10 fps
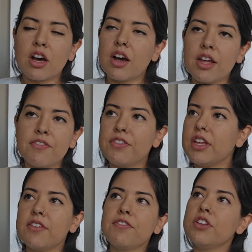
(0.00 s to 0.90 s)

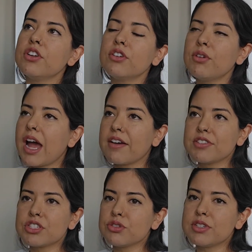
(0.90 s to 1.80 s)
if you have
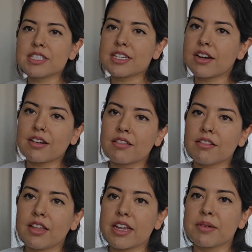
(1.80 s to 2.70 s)
students that
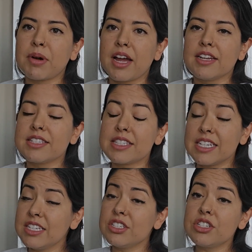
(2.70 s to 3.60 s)
are like mine, it's
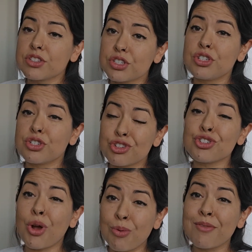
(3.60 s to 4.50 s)
easier to just
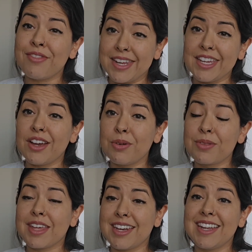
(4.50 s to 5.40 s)
show a video
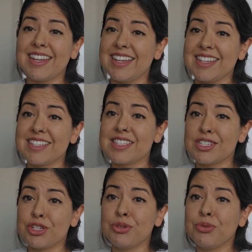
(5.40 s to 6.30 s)
than it is
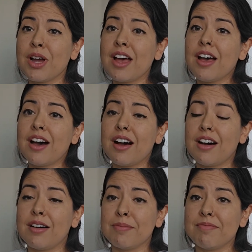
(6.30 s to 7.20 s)
to
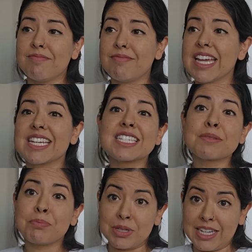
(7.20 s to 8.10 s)

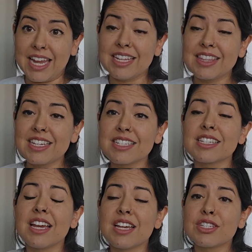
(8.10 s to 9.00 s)
explain
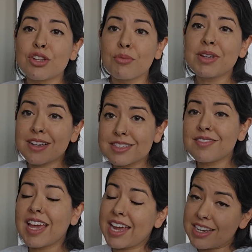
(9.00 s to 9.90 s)
this. So because
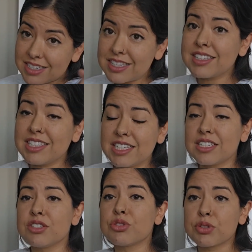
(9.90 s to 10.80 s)
of that, head to the link
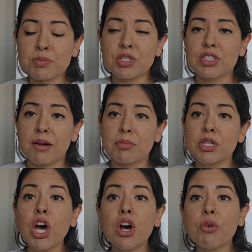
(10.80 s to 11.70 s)
in the description down
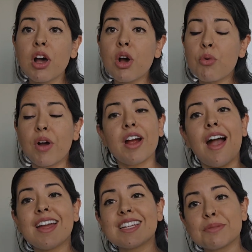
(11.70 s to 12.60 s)
below where
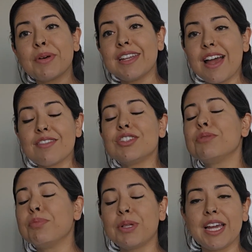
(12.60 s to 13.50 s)
I explain how
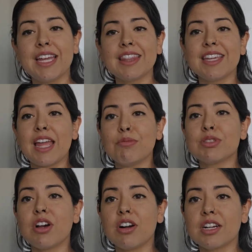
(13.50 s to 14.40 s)
to play the game
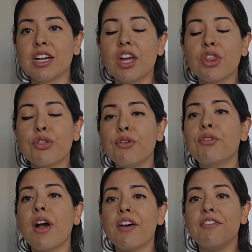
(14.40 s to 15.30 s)
Zonk
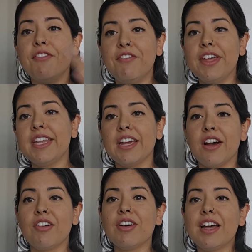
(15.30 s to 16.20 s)
through
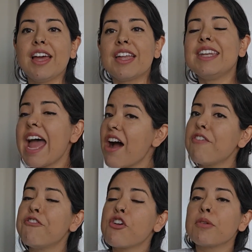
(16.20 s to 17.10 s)
video. Now
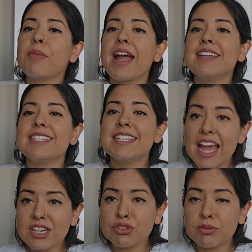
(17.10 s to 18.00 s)
for my
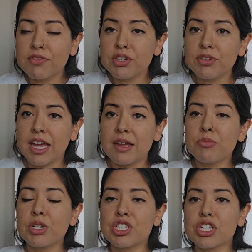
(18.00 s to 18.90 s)
next review
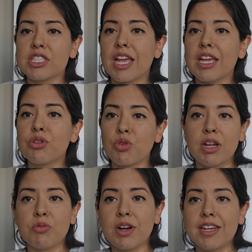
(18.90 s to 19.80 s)
game, which is a
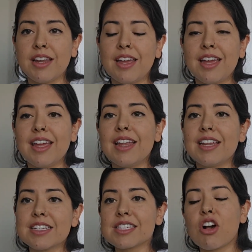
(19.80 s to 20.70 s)
great one,
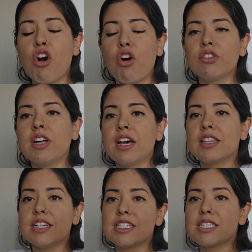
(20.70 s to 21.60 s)
it is called
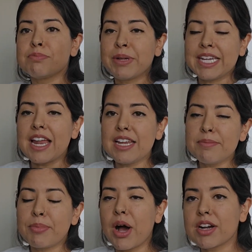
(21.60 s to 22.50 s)
the Spaghetti
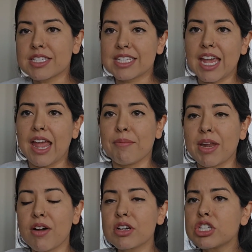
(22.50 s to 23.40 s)
Box Game.
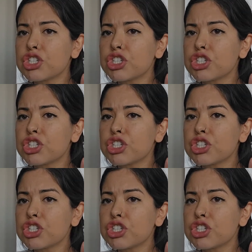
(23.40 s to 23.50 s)
Now I'm going to